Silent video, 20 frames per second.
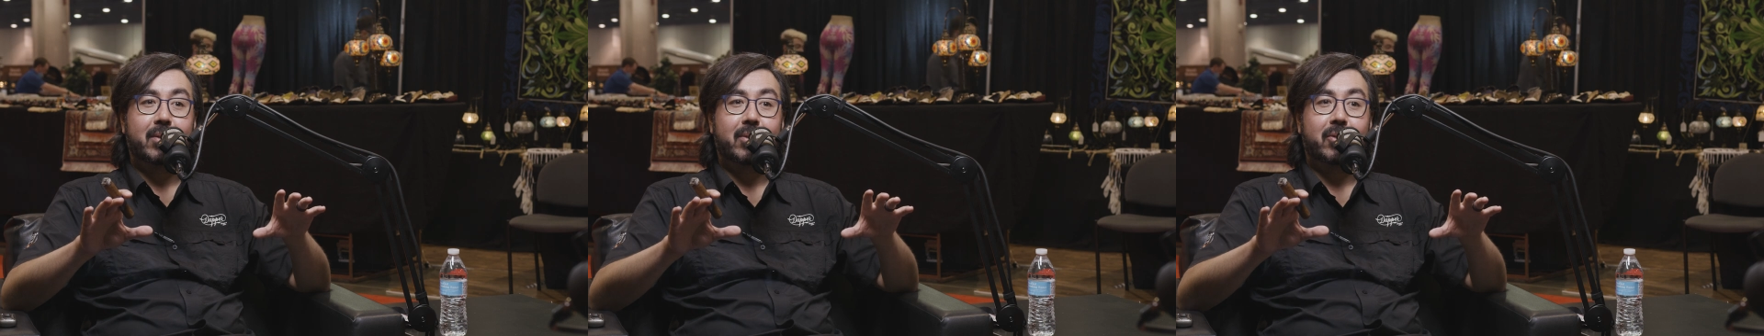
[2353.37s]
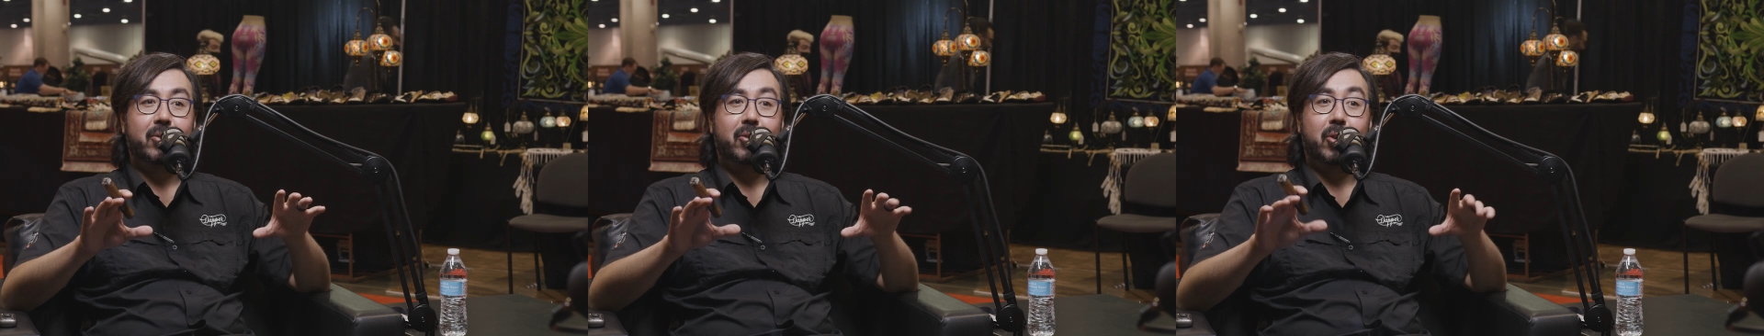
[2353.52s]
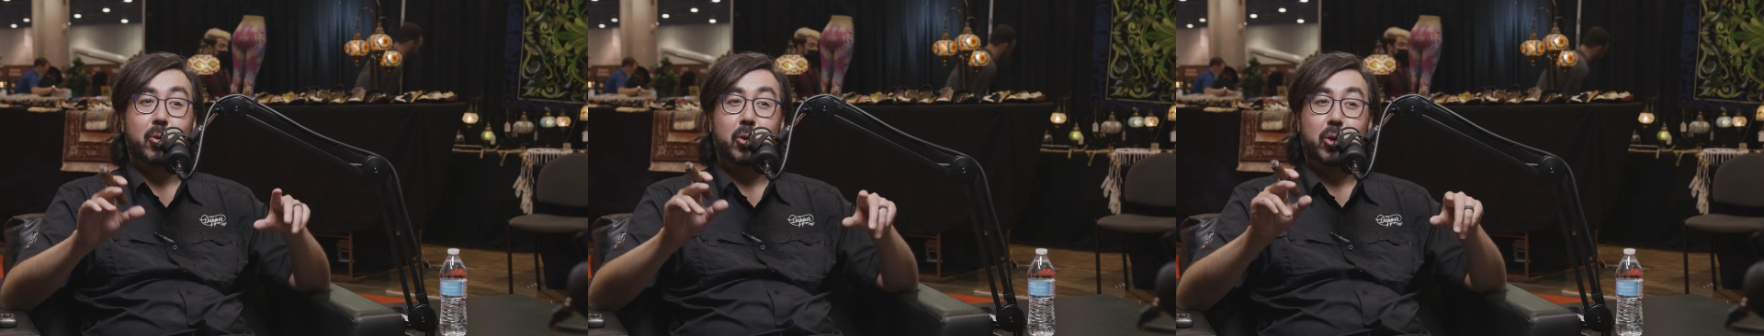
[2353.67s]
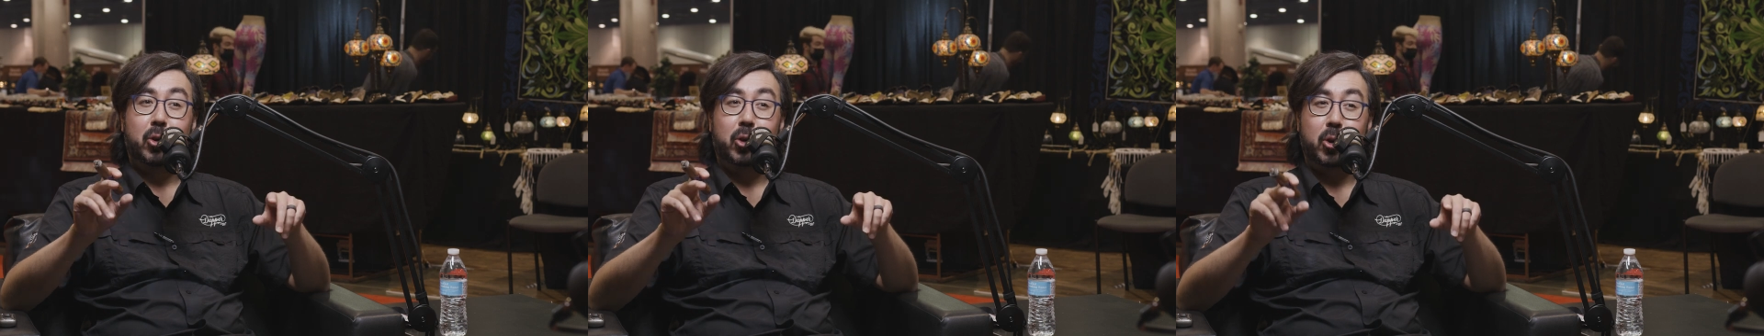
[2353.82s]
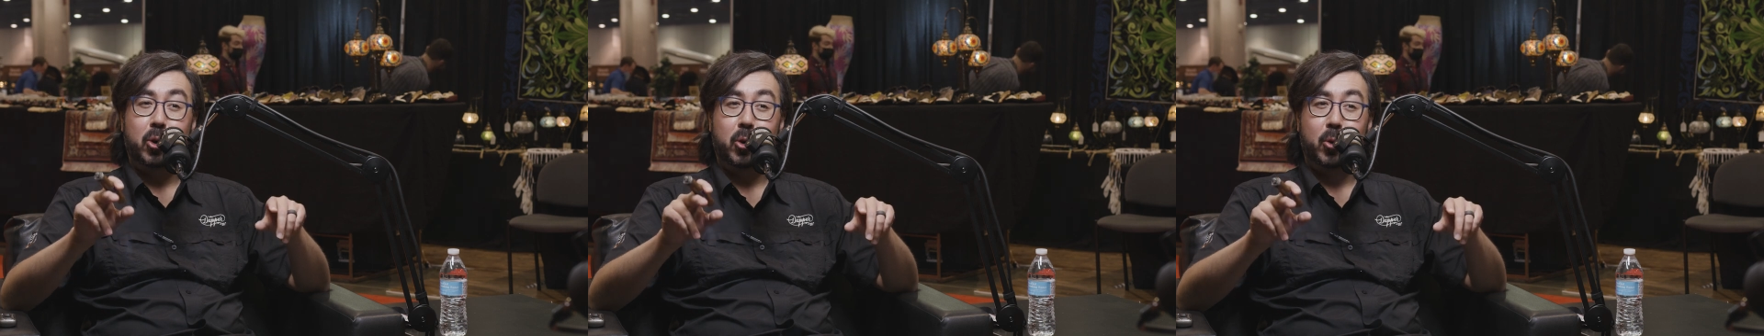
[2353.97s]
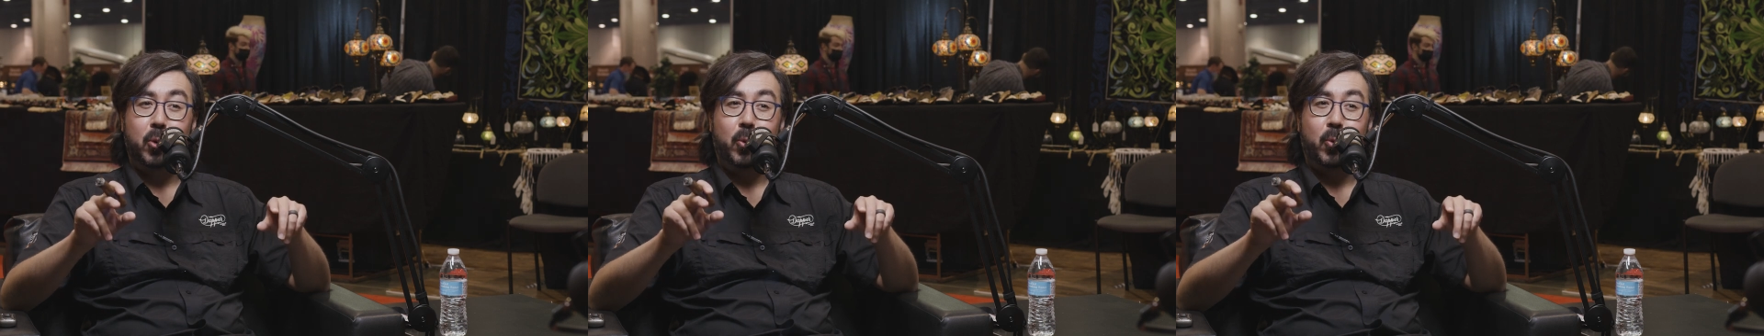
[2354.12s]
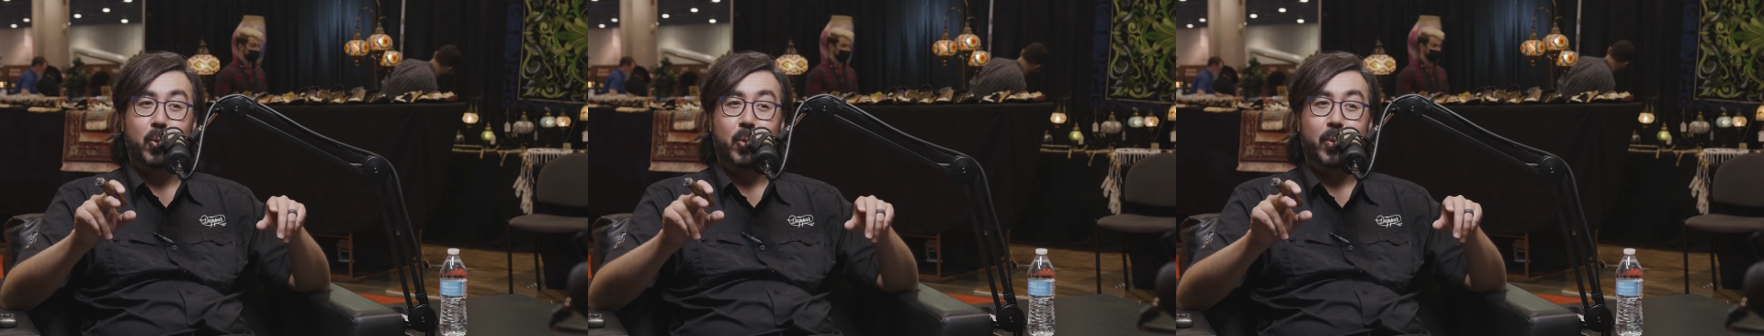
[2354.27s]
so
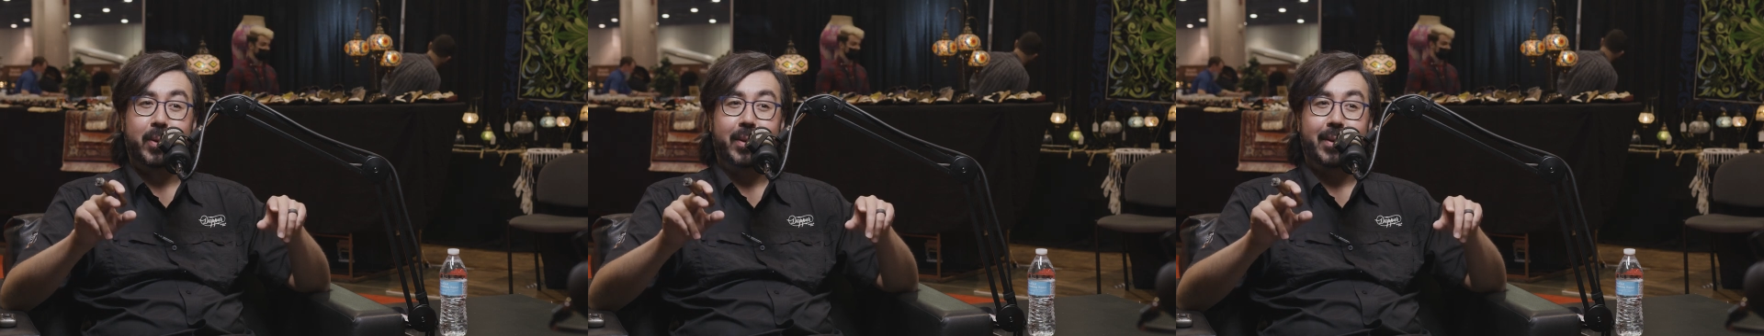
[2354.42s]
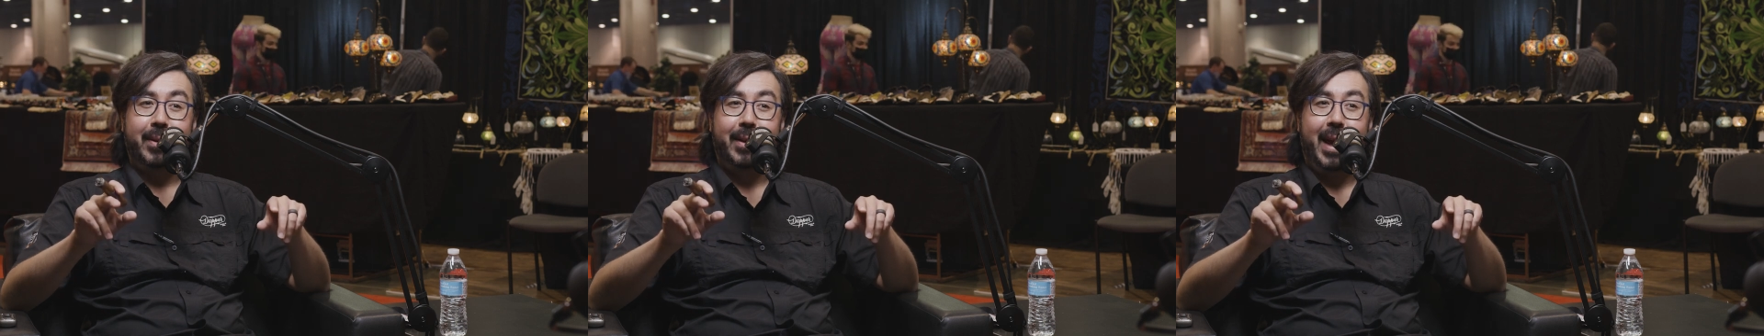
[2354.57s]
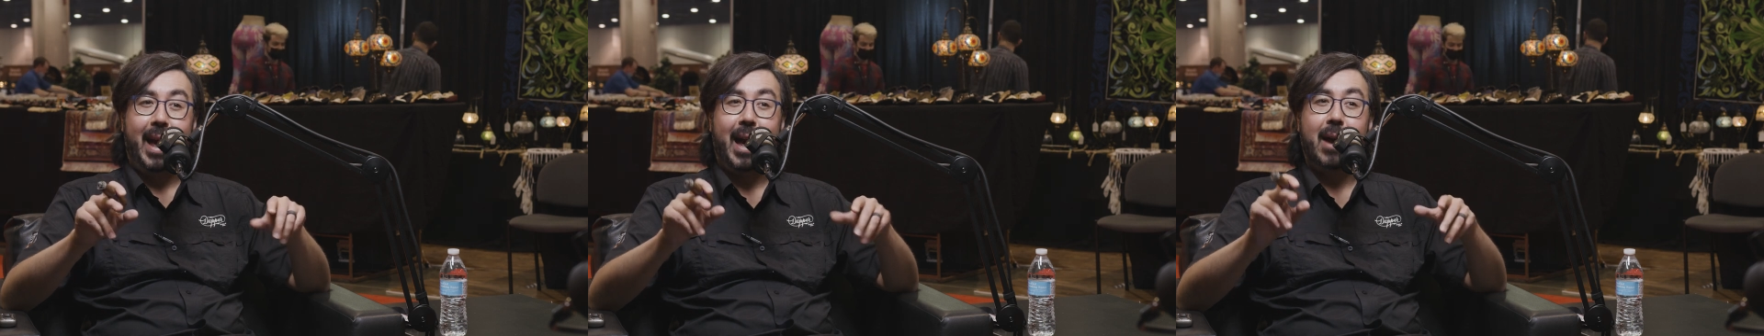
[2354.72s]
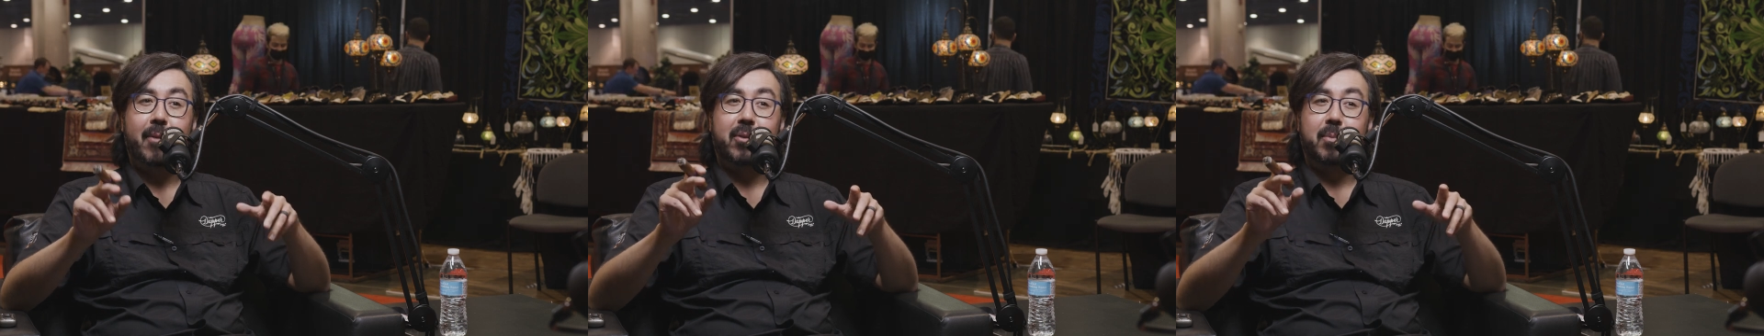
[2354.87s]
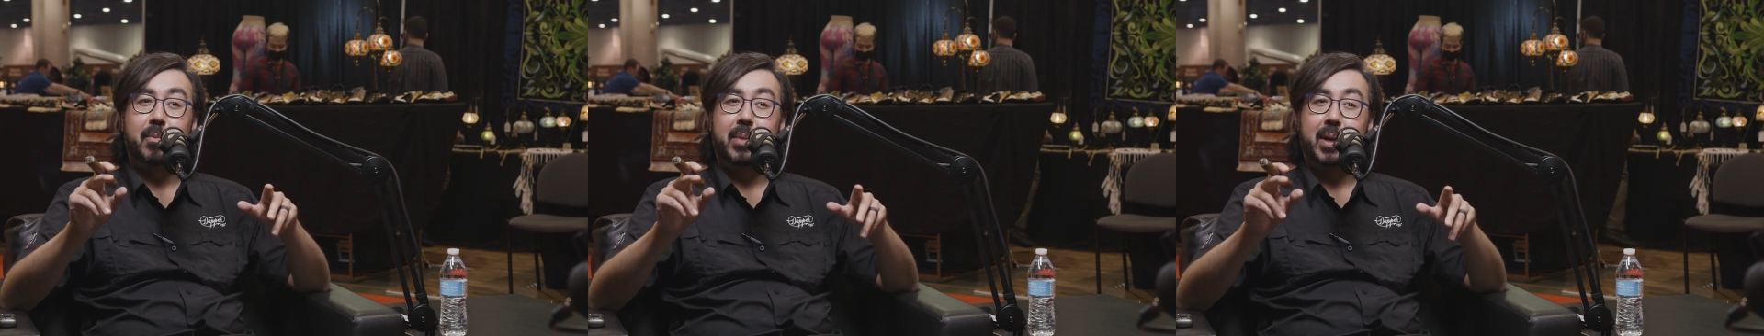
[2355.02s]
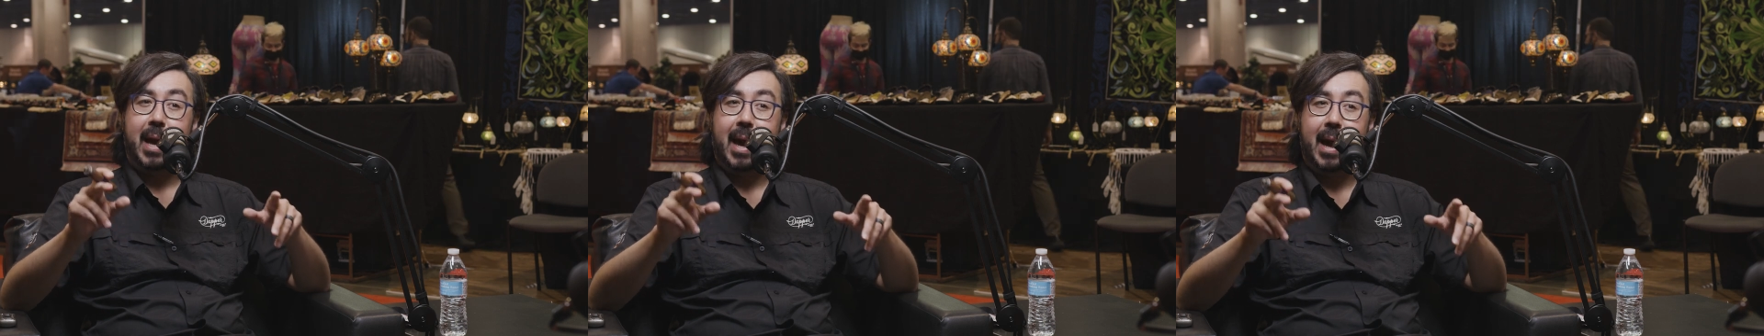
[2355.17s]
you have to be